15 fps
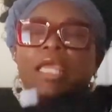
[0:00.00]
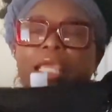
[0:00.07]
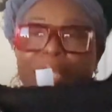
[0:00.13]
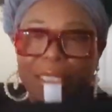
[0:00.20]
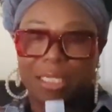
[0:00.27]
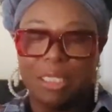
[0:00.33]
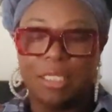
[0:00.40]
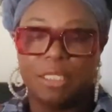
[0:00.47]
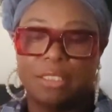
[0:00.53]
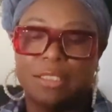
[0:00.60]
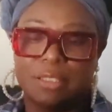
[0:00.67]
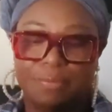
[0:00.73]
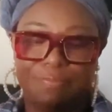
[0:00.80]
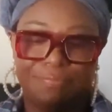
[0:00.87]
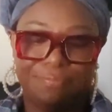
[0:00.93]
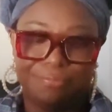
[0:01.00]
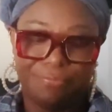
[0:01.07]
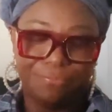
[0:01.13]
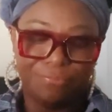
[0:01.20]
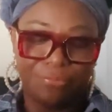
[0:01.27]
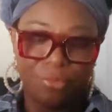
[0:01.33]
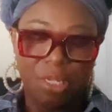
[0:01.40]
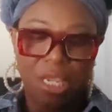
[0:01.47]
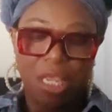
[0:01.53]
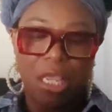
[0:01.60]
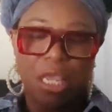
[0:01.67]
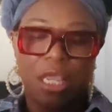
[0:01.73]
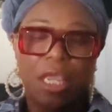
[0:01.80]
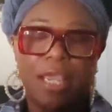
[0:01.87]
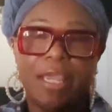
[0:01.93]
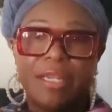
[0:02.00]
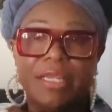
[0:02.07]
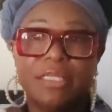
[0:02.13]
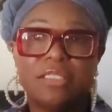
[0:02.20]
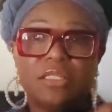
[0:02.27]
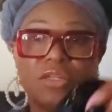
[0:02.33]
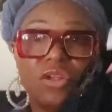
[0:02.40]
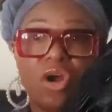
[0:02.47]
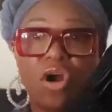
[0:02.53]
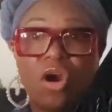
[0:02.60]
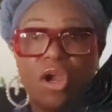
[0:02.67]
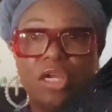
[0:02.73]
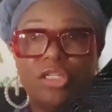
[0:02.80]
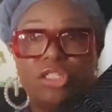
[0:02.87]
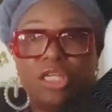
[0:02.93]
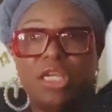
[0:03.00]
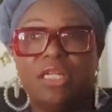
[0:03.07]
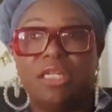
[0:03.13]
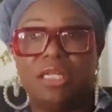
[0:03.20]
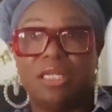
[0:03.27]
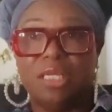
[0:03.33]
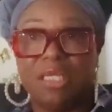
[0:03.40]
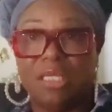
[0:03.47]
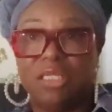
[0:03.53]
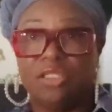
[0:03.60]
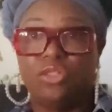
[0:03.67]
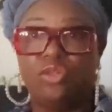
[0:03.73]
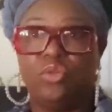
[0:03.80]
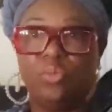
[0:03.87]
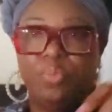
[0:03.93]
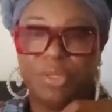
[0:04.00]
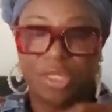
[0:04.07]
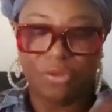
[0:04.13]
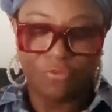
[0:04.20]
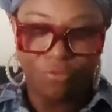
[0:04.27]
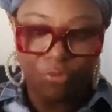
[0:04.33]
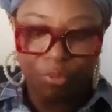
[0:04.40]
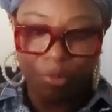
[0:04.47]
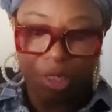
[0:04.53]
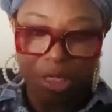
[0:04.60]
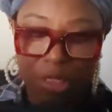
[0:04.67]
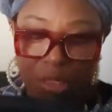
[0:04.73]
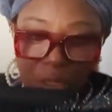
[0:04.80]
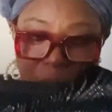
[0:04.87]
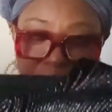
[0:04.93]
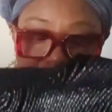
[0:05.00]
it is and it's a large and it is too big for me